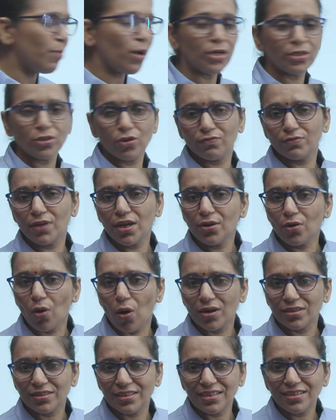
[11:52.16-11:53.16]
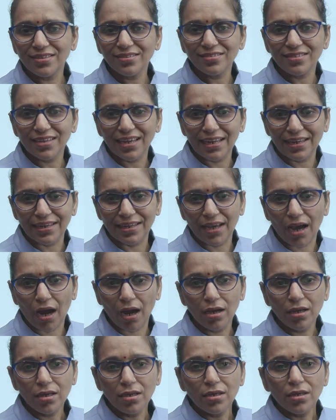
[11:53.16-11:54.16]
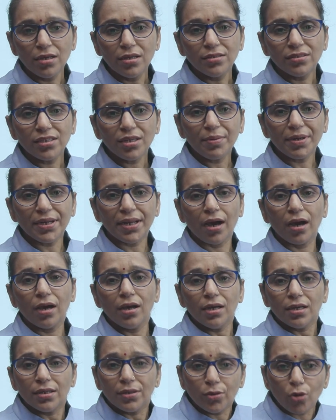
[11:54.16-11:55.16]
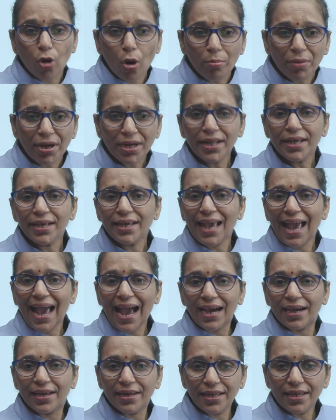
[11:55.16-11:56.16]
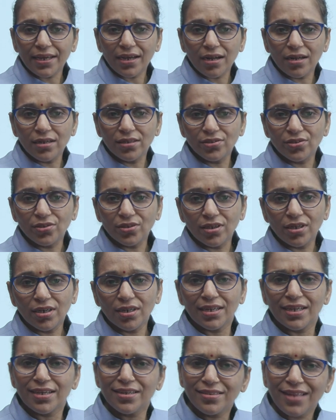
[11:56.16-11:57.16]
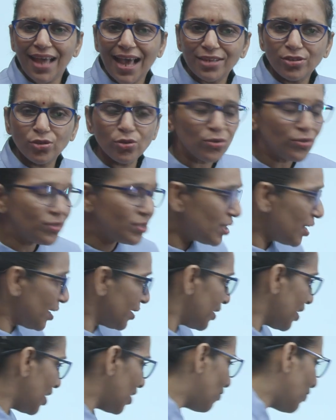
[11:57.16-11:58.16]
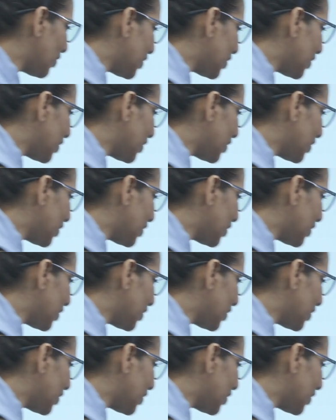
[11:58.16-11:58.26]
parts of the Northeast India. See beta, nomadic agriculture is associated